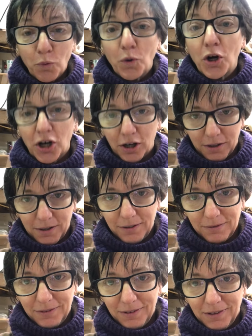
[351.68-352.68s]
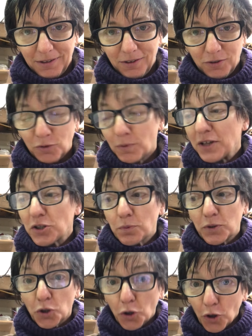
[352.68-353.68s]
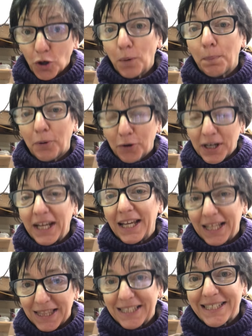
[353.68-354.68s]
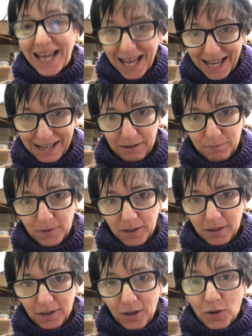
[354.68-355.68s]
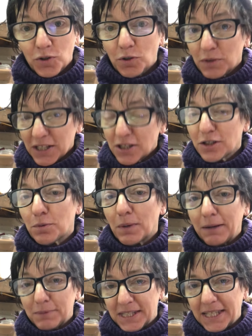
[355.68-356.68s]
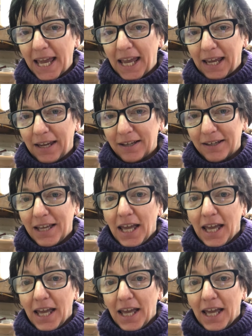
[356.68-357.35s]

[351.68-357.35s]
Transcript: work. The rest was her putting in the time. So this is what I'm saying.